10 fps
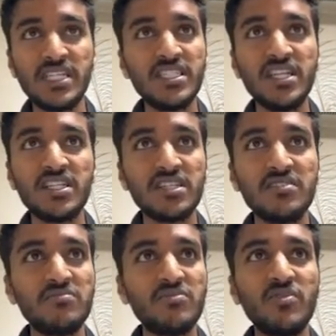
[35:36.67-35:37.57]
that's it.
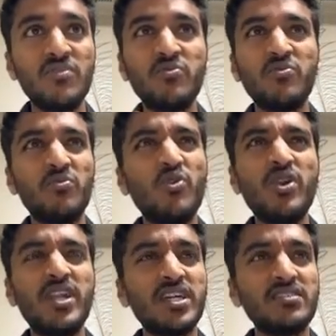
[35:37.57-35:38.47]

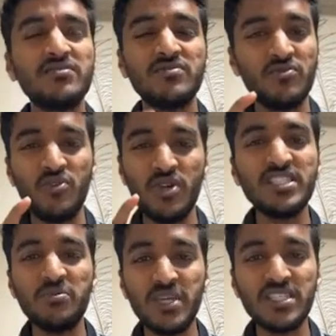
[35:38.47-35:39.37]
Food, food
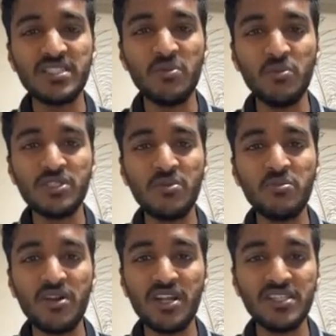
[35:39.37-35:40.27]
is the most
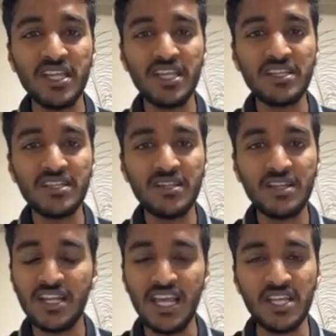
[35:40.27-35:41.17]
important thing.
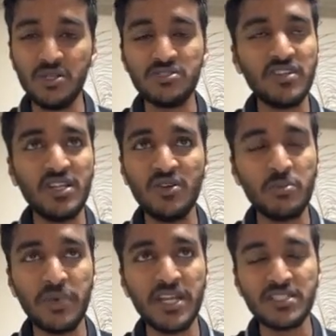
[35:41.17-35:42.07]
Usually,
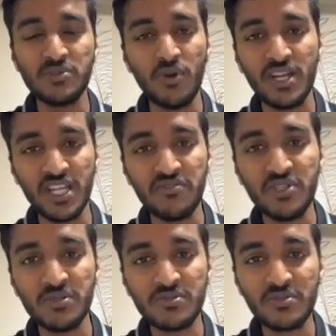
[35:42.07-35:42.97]
your parents won't leave you